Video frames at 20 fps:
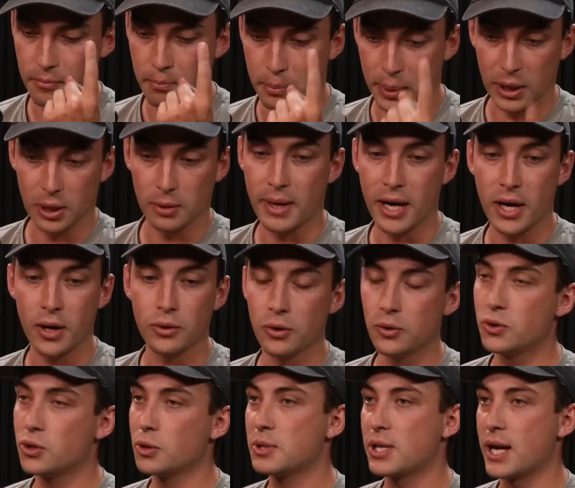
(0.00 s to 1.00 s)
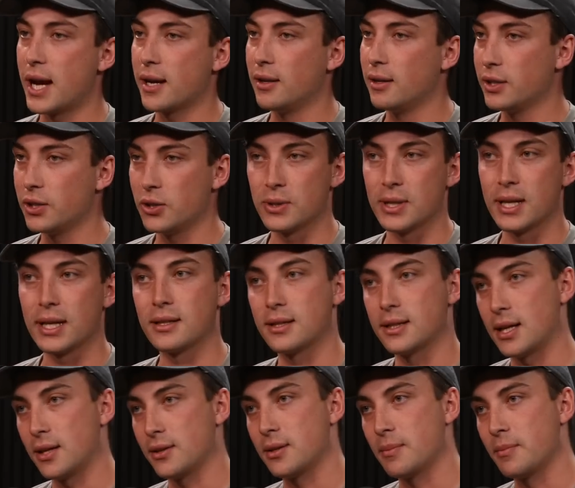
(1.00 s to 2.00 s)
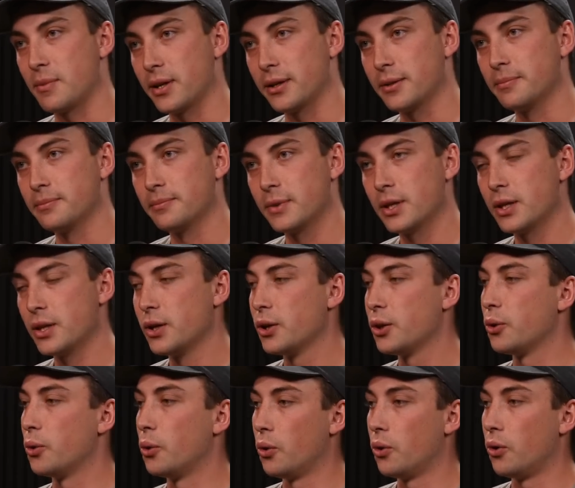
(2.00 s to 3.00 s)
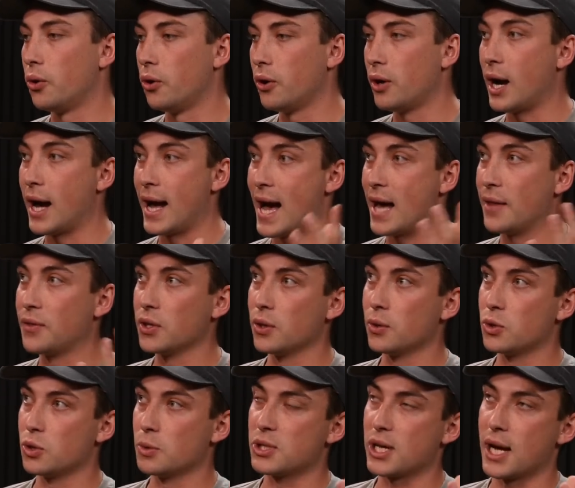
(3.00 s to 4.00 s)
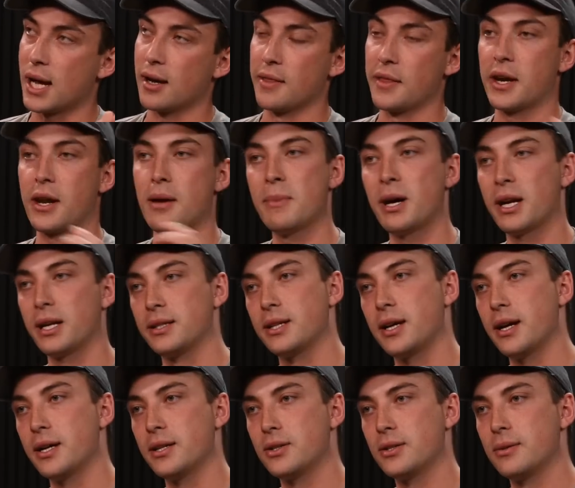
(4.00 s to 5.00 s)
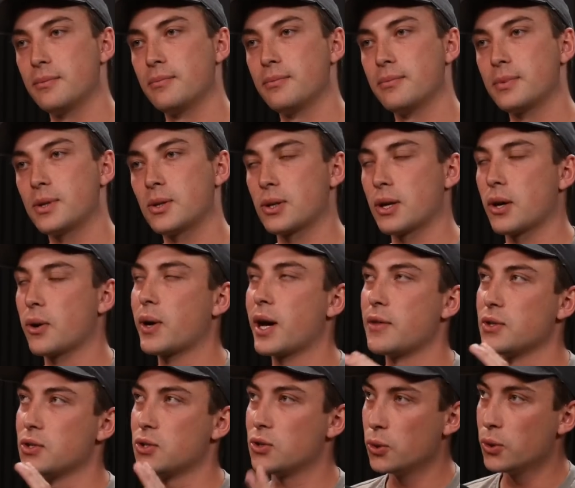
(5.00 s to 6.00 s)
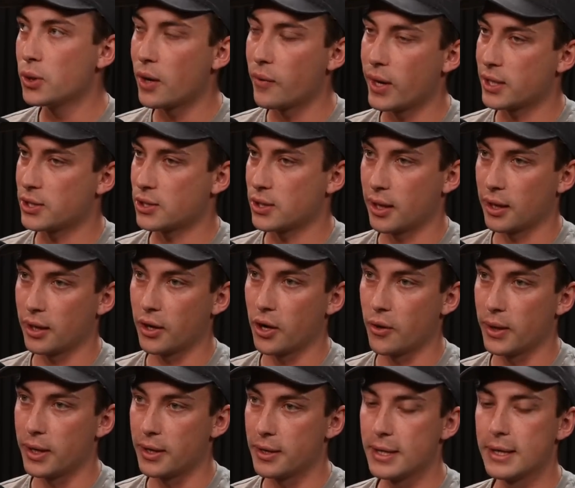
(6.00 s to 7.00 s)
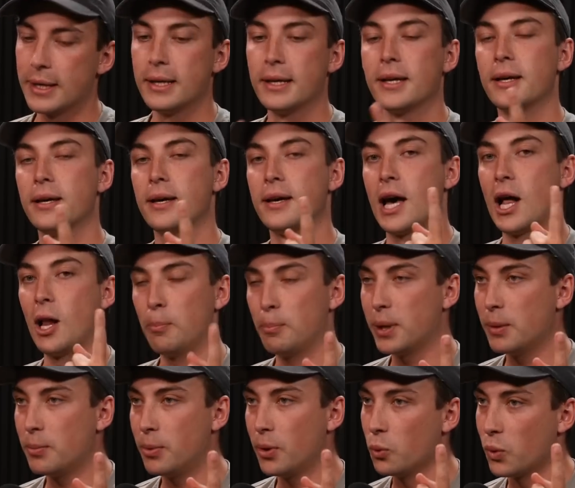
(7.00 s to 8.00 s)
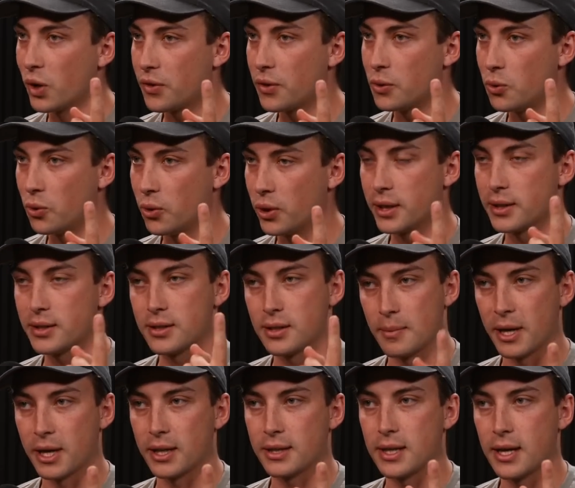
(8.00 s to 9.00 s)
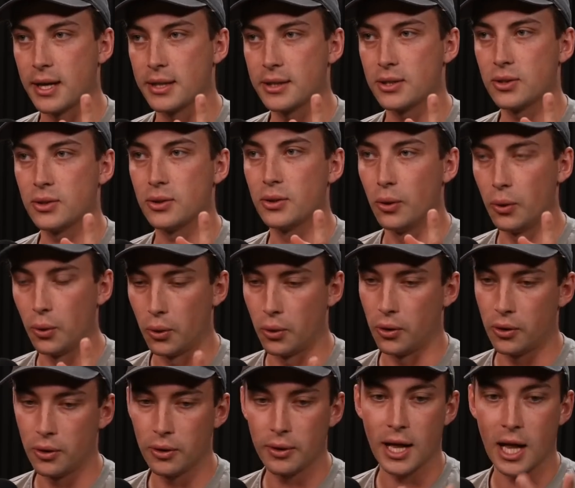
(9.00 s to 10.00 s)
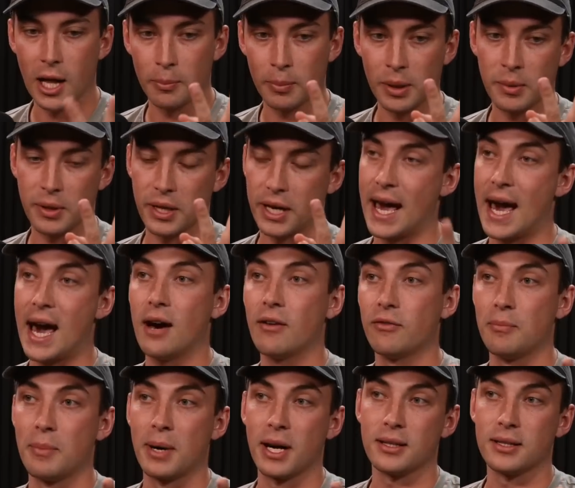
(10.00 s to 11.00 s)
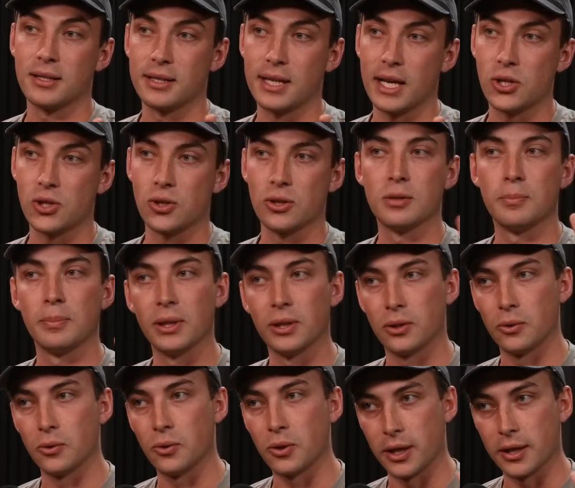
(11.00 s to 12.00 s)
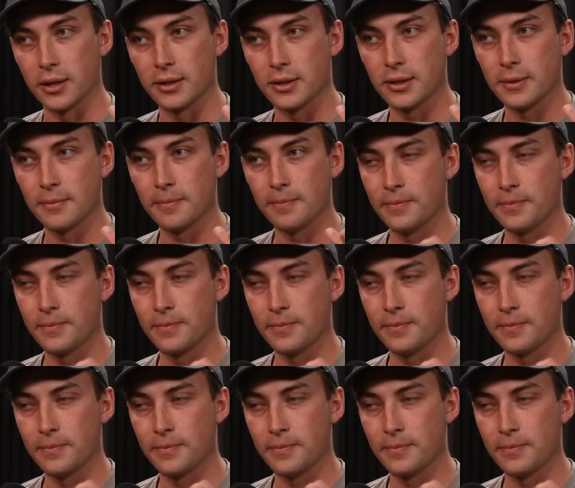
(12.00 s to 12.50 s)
built my own YouTube channel and use that to sell something, or I had the YouTube channel and then I monetized. So I was like, okay, there's two directions I can go in. Help people with an audience to monetize, or help people that have monetization to build an audience.